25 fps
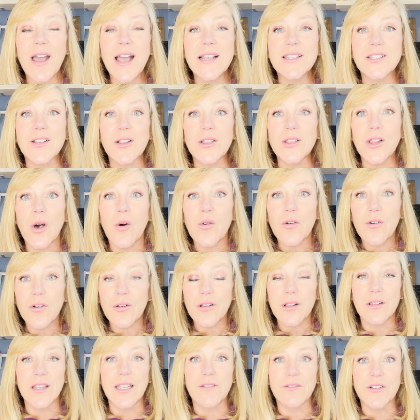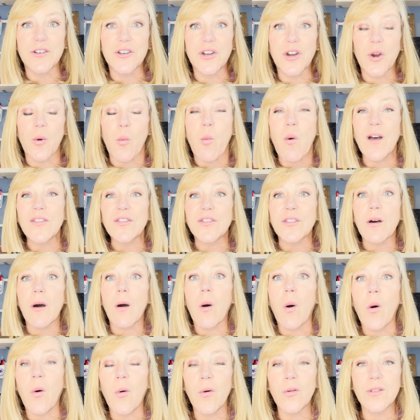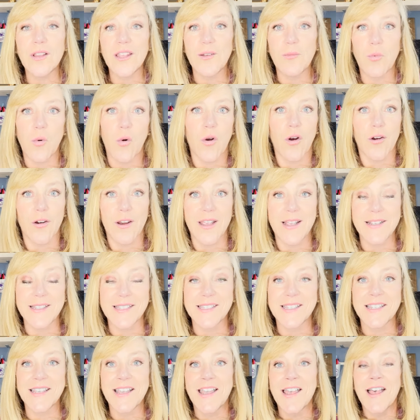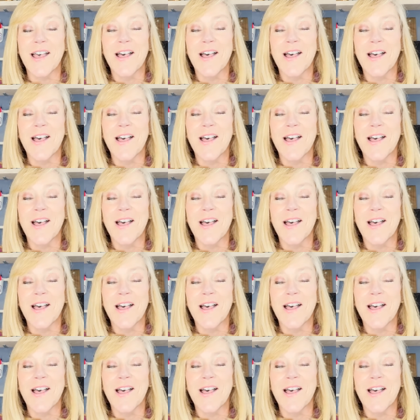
as a local Clevelander what the Holy War is.